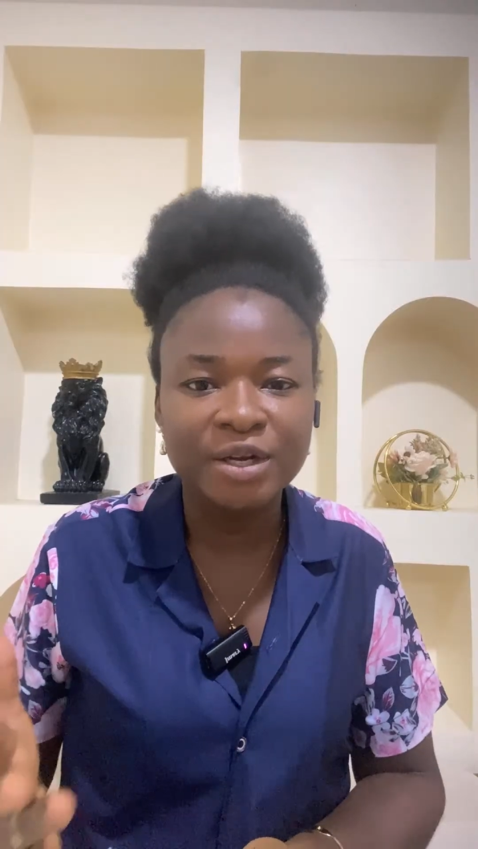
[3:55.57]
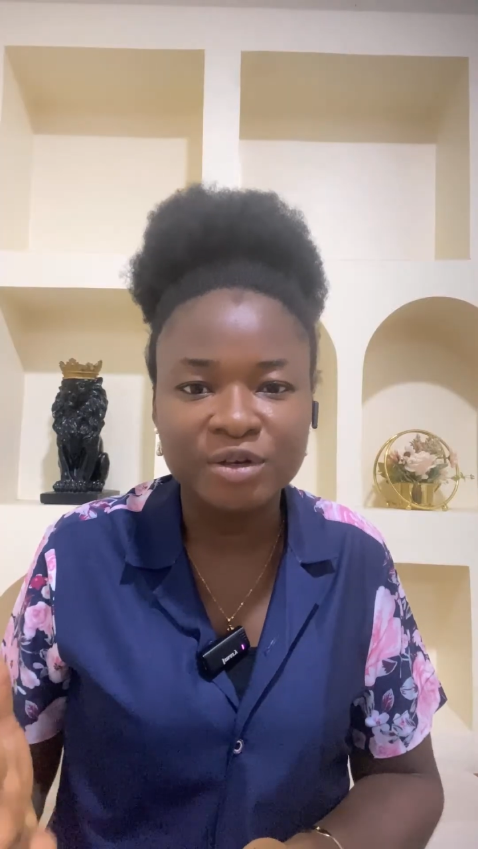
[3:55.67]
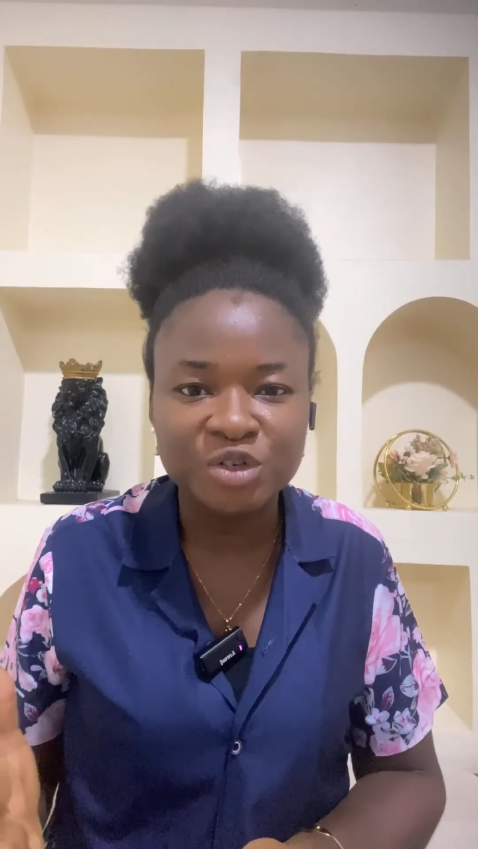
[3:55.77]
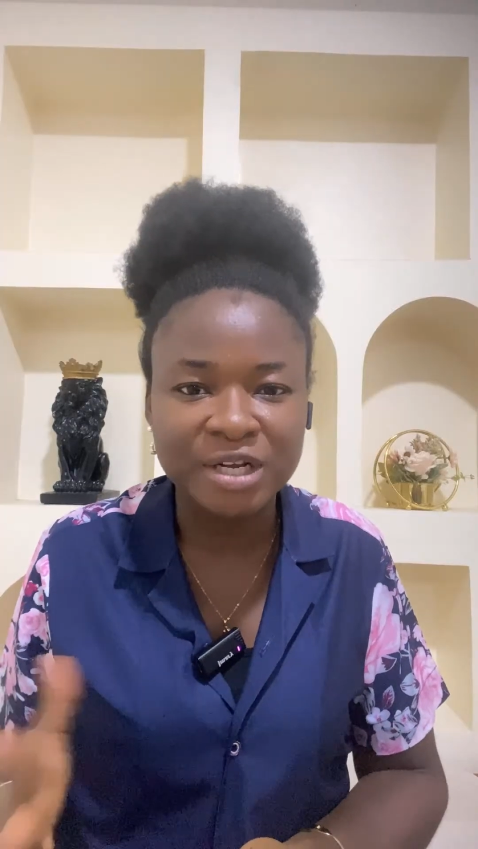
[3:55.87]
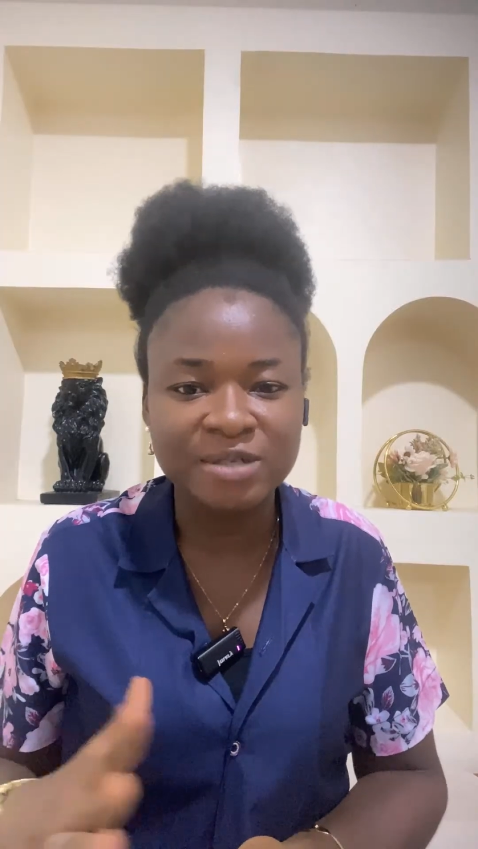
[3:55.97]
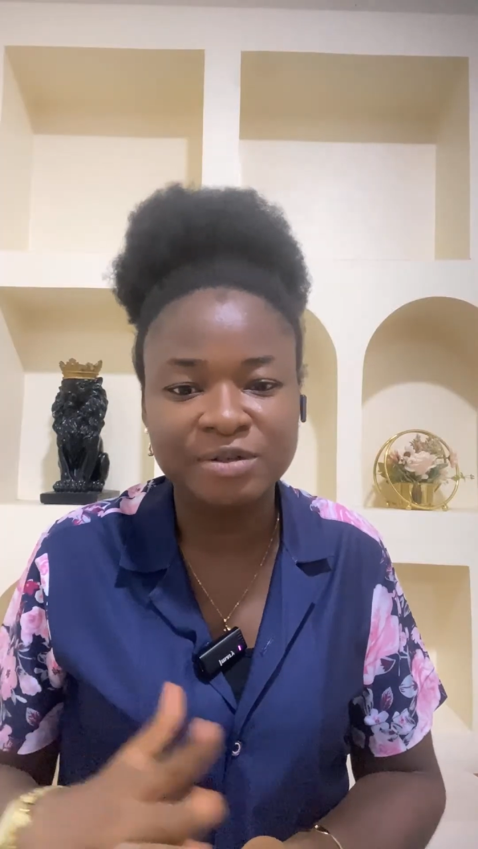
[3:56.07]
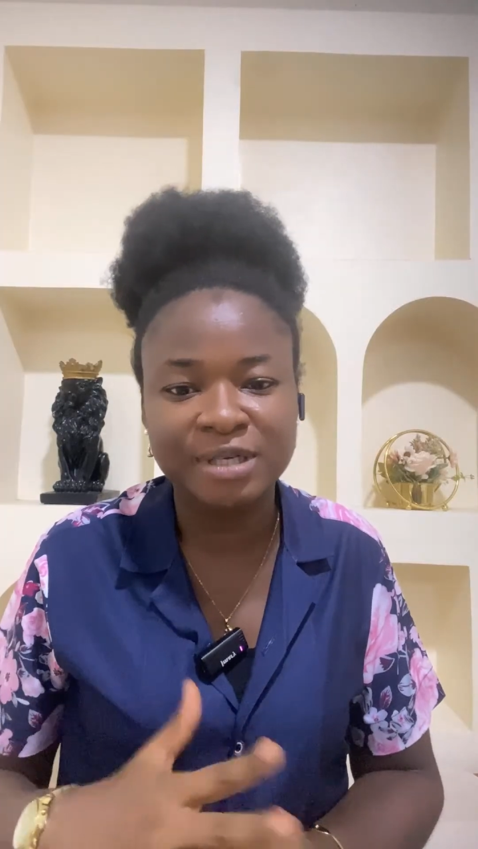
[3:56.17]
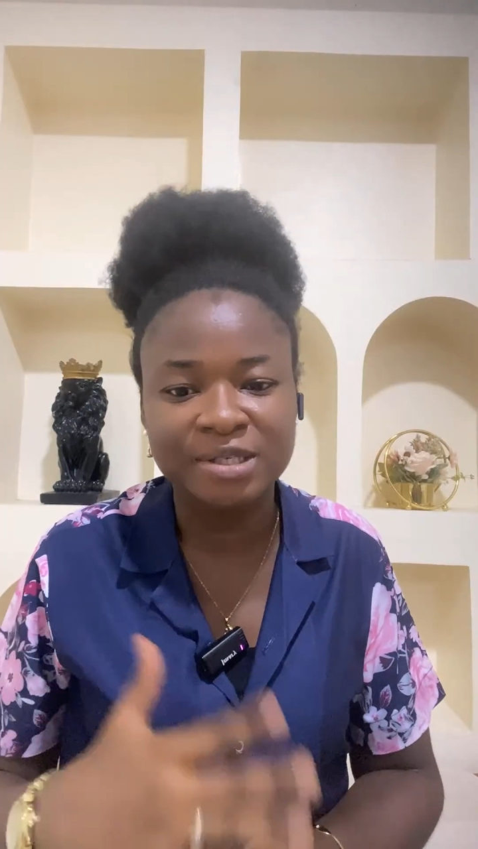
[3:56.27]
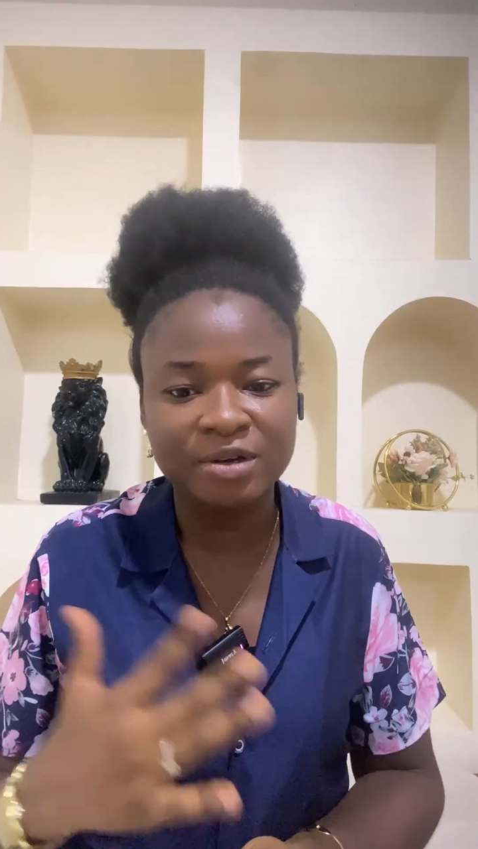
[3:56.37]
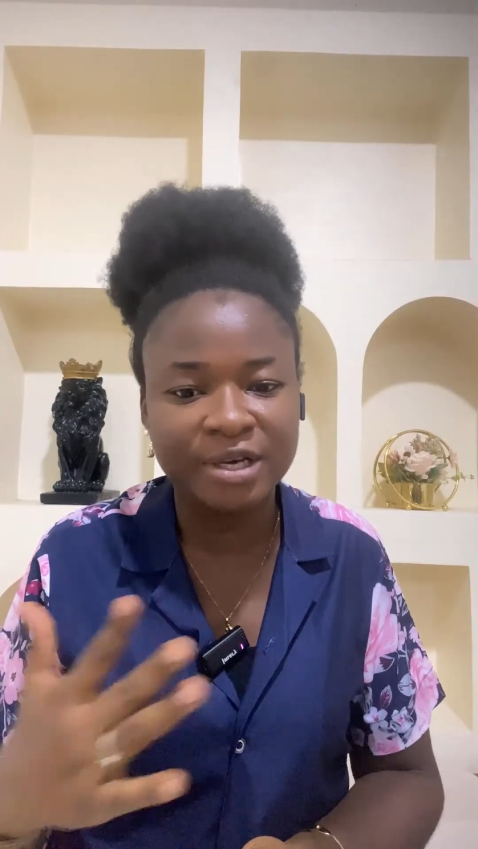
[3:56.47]
industry. That's what
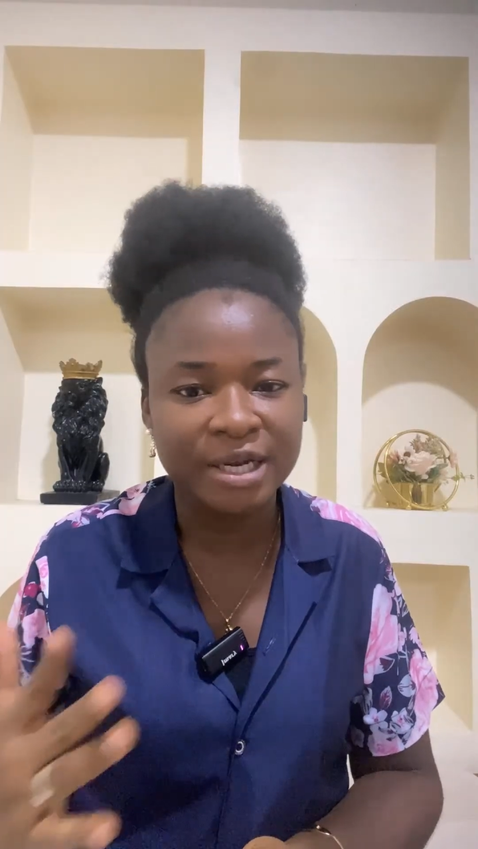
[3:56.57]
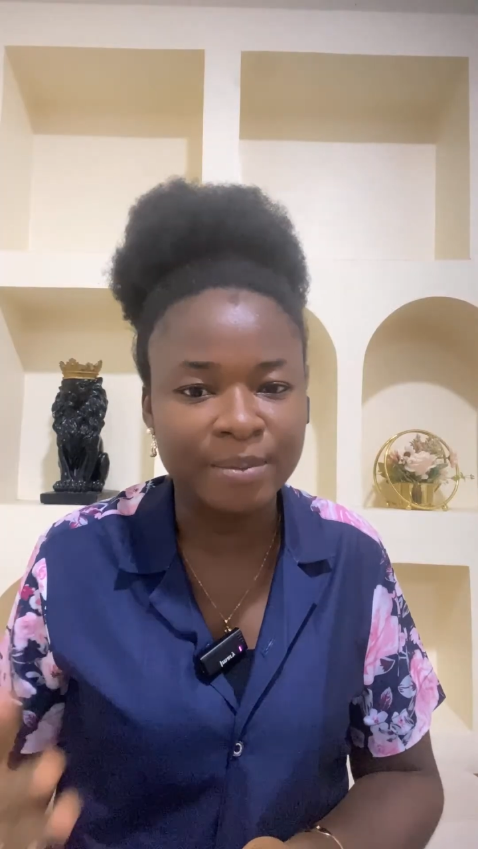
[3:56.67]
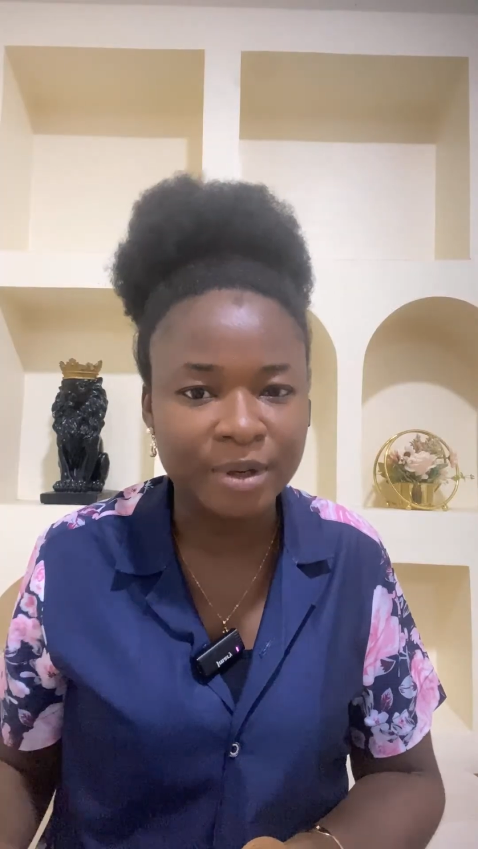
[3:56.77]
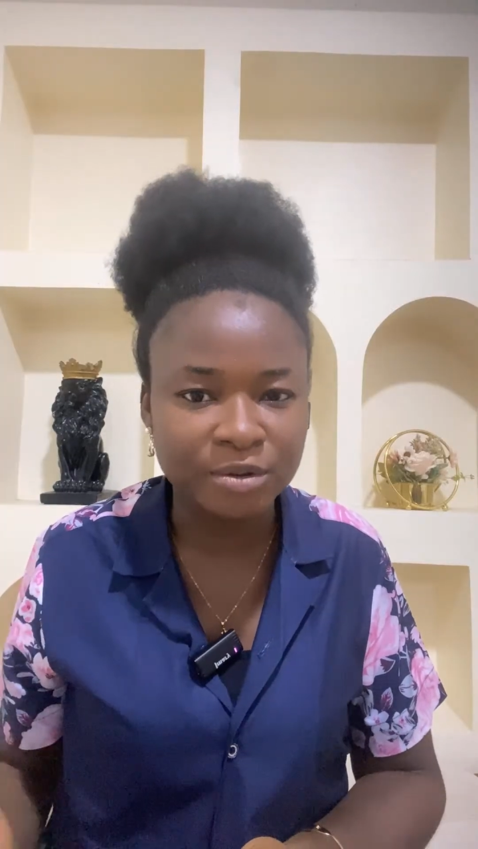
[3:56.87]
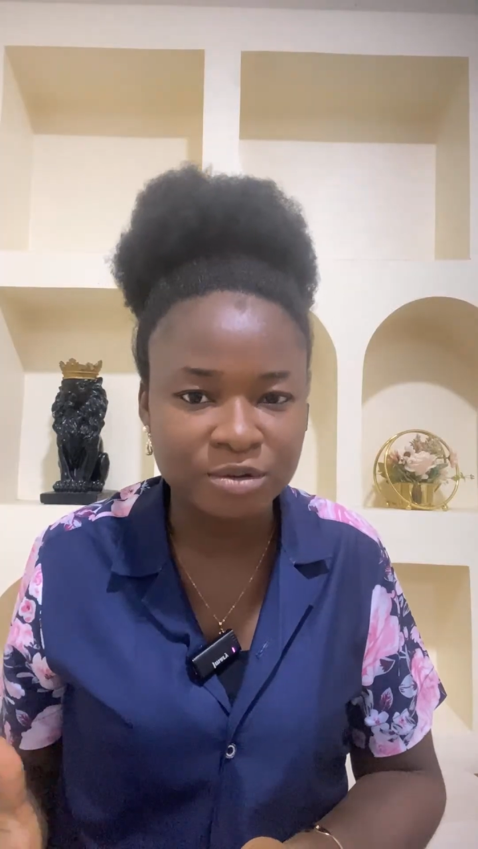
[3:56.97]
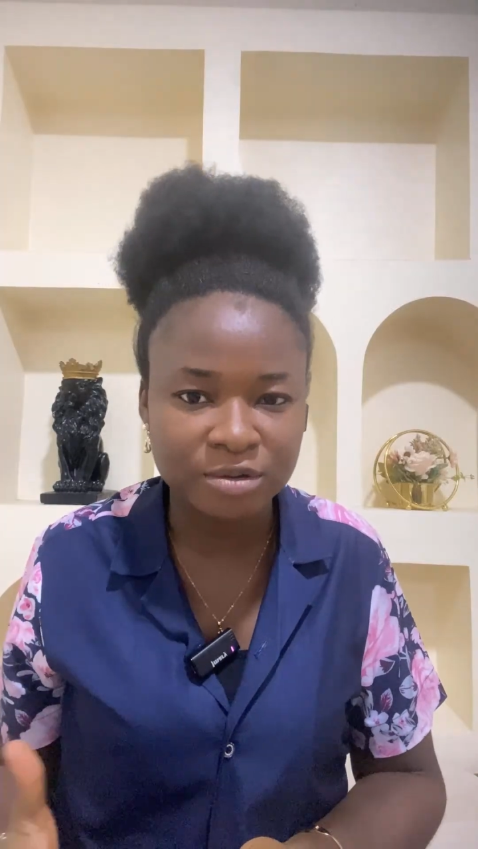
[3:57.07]
we're talking about.